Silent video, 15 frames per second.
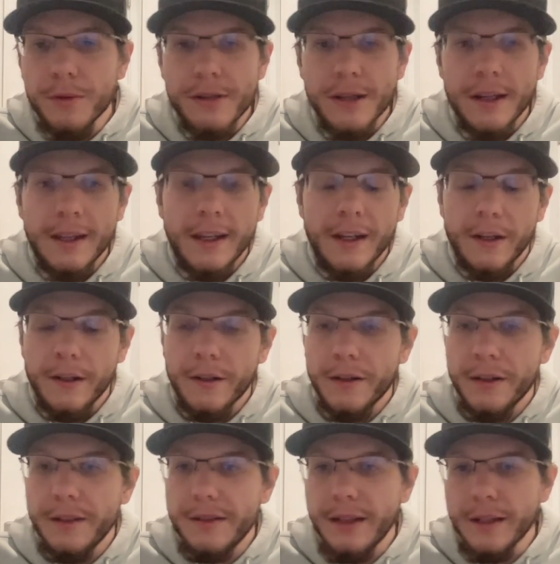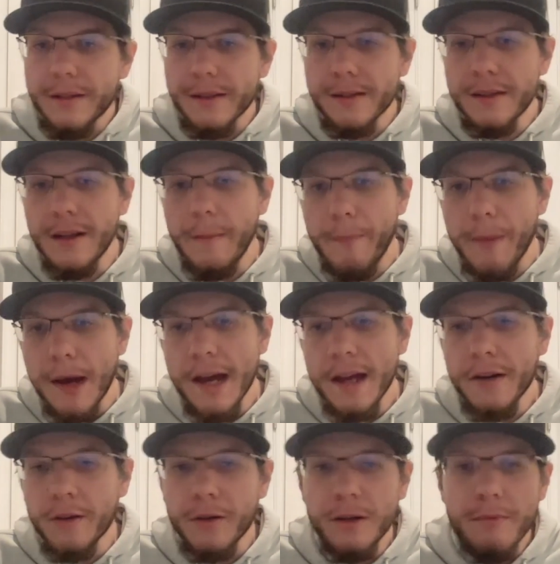Say Garrett Greene takes a step
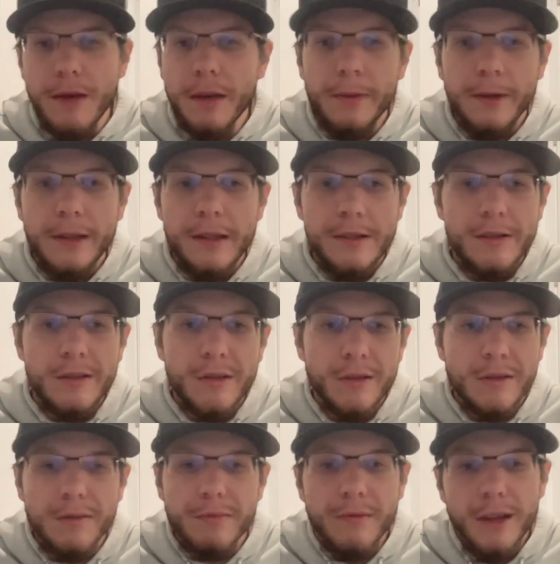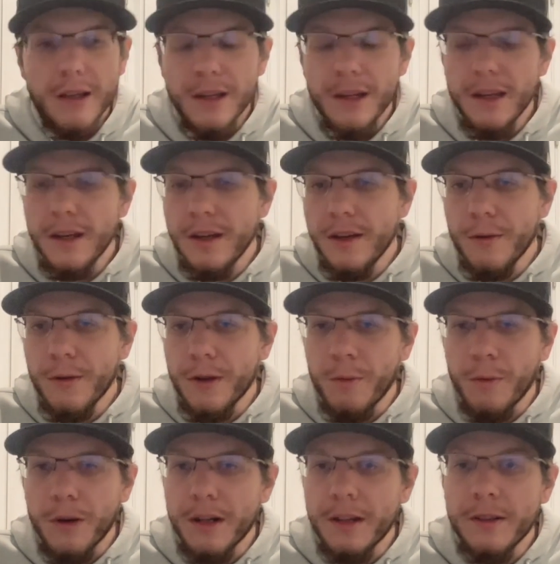back, or he's just
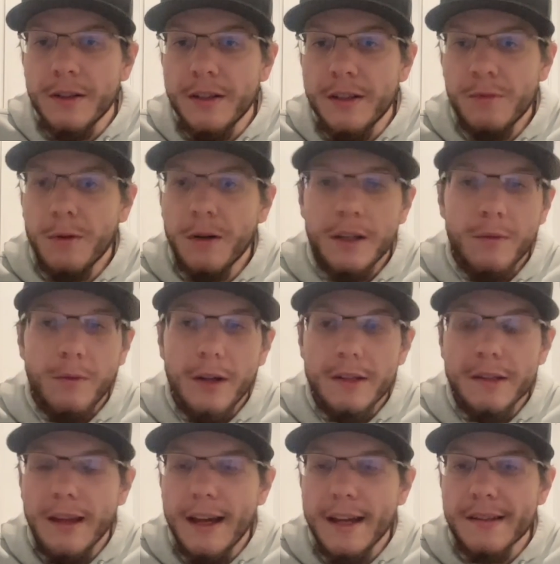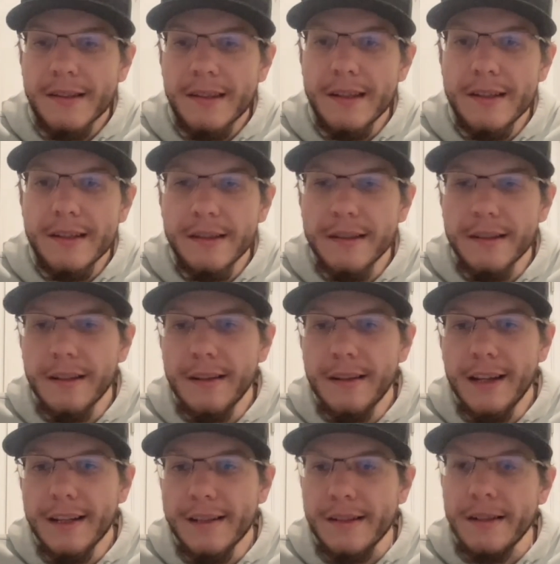he's what he was last season, and
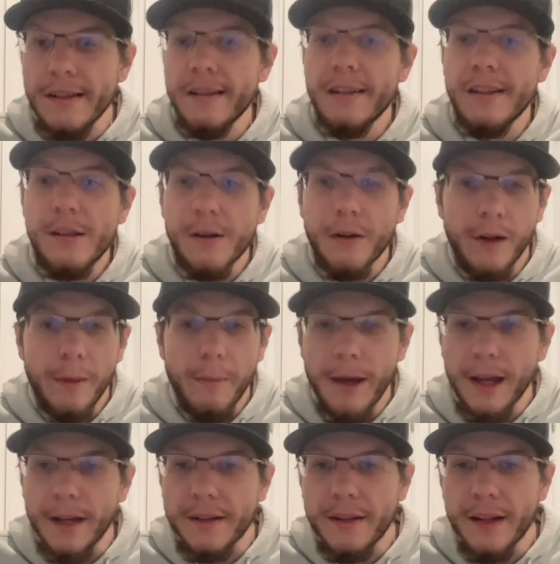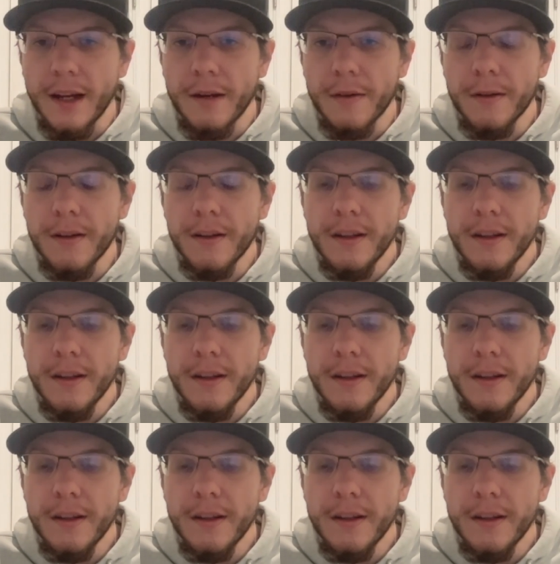that's it. He's already maxed out.